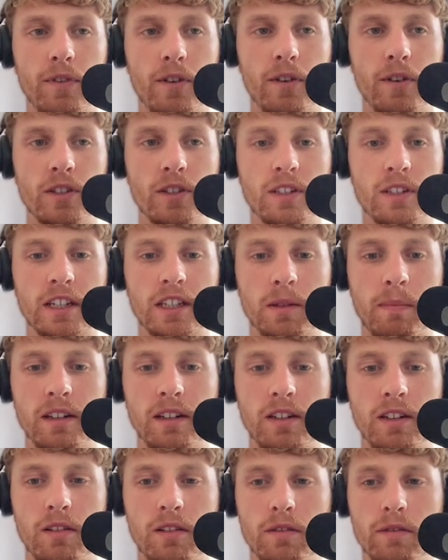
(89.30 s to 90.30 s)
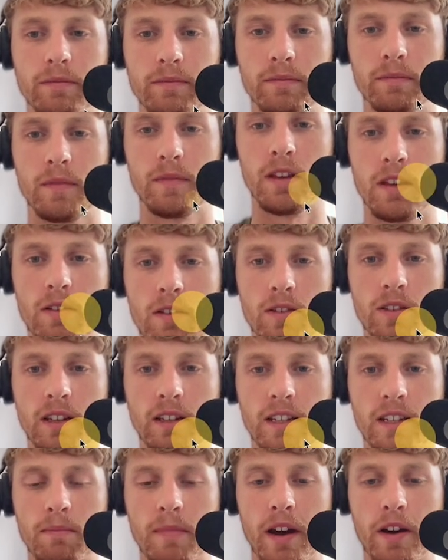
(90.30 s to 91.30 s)
explain to you using
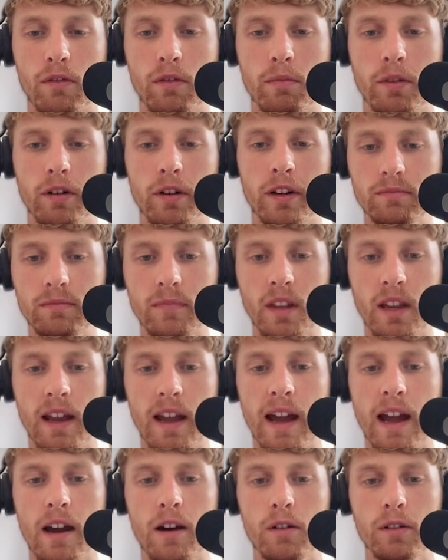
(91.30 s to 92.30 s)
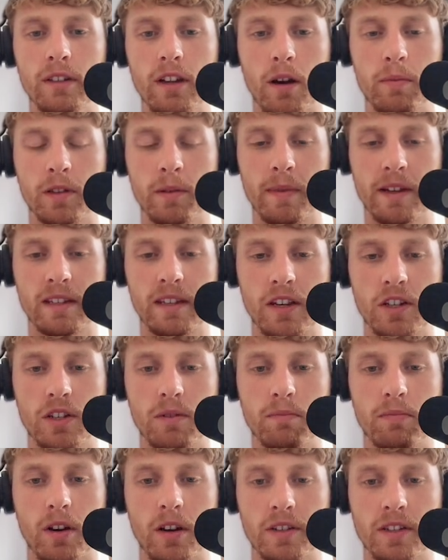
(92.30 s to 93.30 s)
this Miro board how the
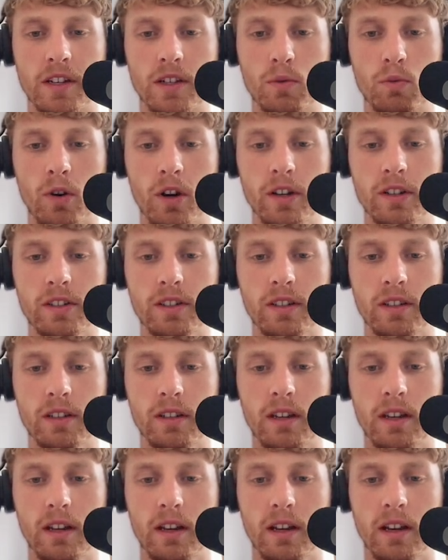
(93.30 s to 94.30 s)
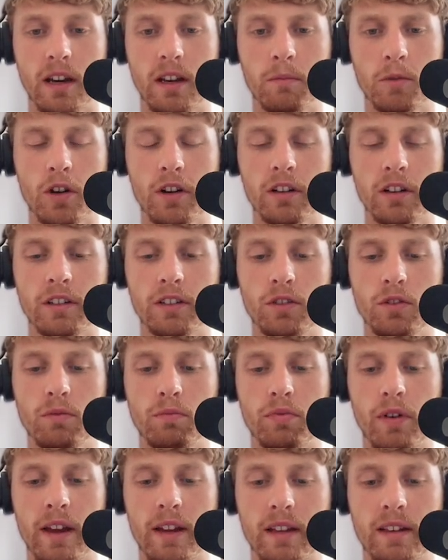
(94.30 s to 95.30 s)
optimization process works. I'm going to
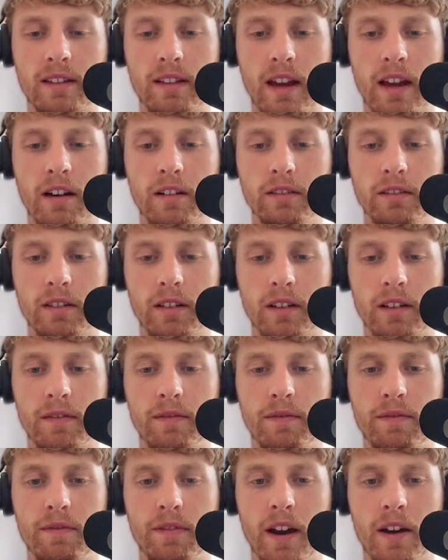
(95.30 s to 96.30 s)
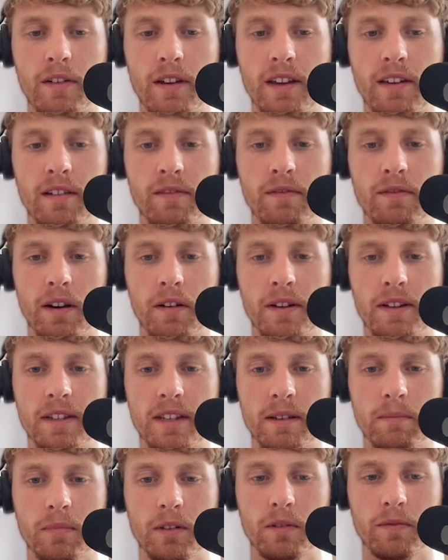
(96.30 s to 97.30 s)
break it down very, very
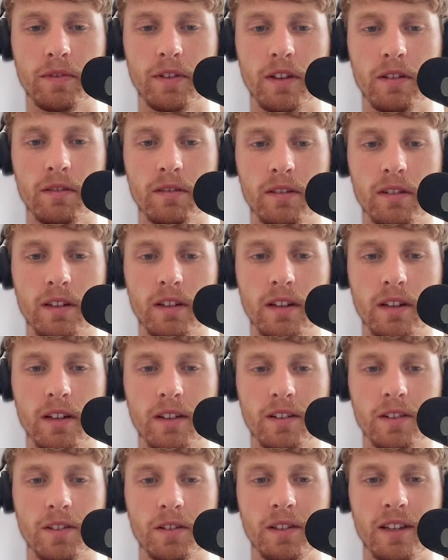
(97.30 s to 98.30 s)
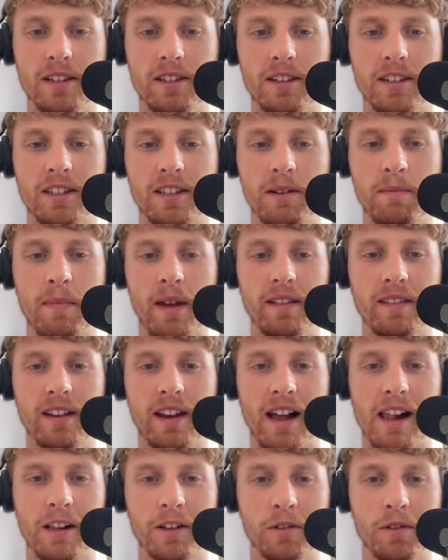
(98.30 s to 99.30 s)
simple for you. So this is the Meta
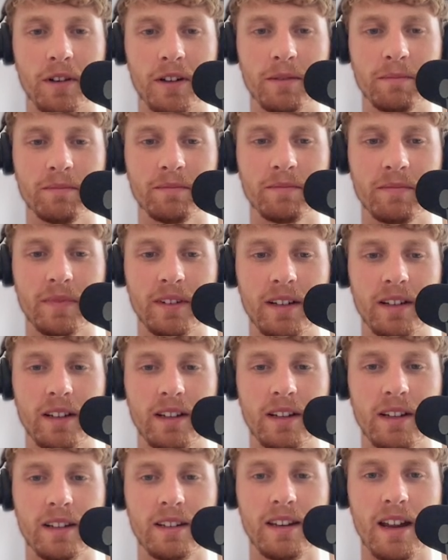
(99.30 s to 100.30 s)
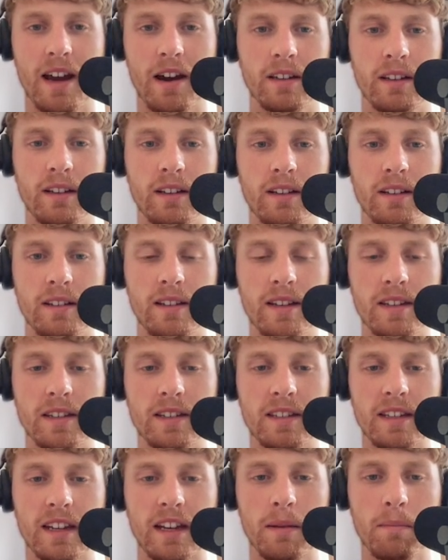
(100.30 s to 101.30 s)
algorithm. Now, this
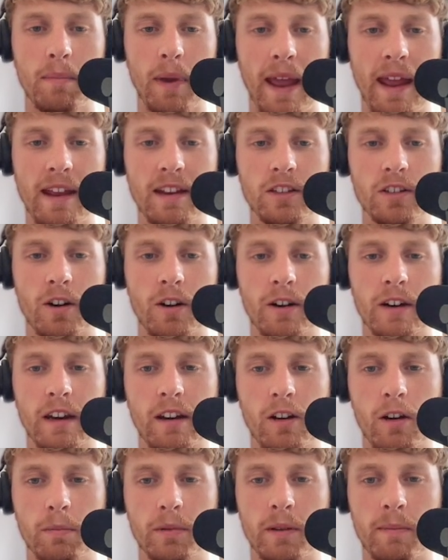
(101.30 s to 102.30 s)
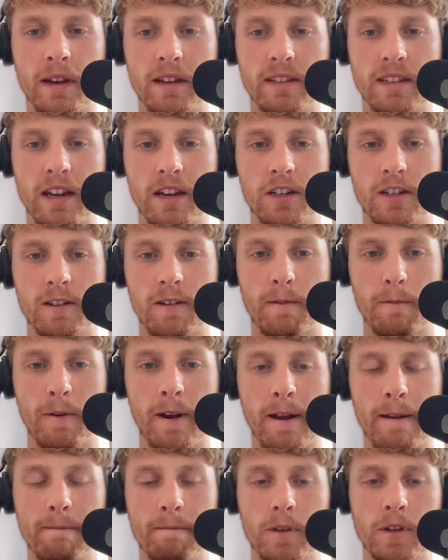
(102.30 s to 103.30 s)
is the campaign targeting optimization,
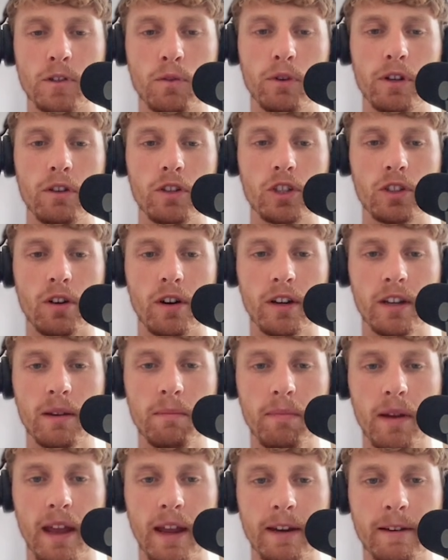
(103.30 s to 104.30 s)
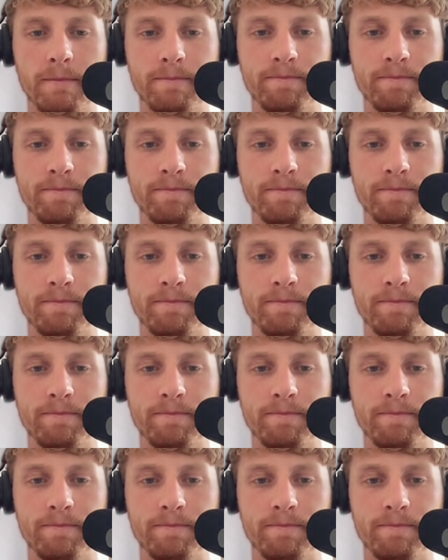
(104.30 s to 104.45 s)
right? So when you start a campaign,